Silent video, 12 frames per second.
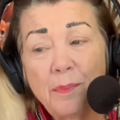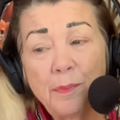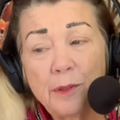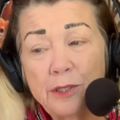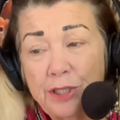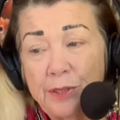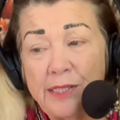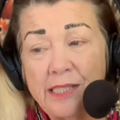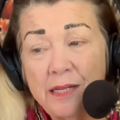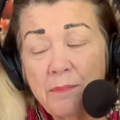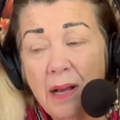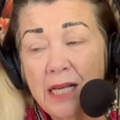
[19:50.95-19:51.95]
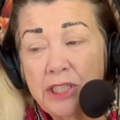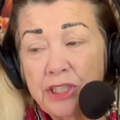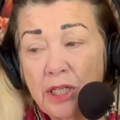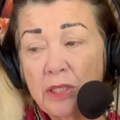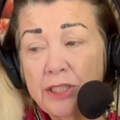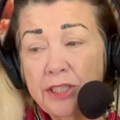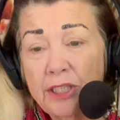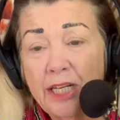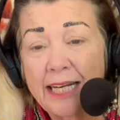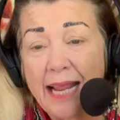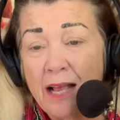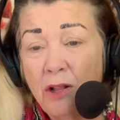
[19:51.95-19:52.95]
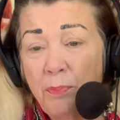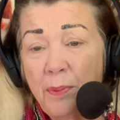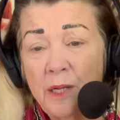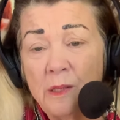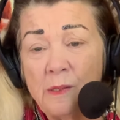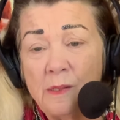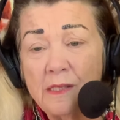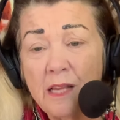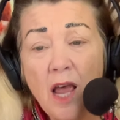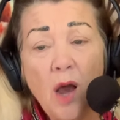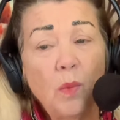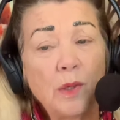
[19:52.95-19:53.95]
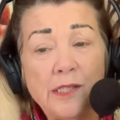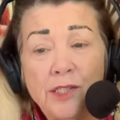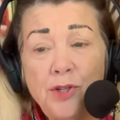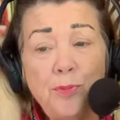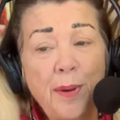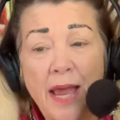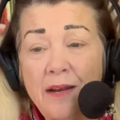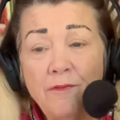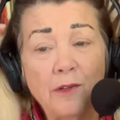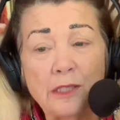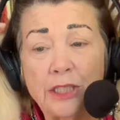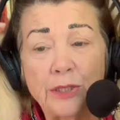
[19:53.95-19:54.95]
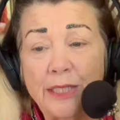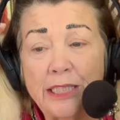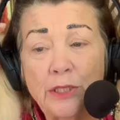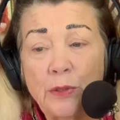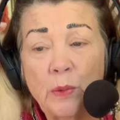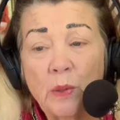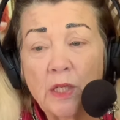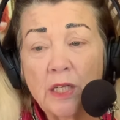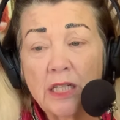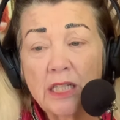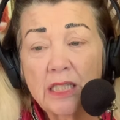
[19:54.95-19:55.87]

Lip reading: produced in my shoulder and elbows was too painful to ignore.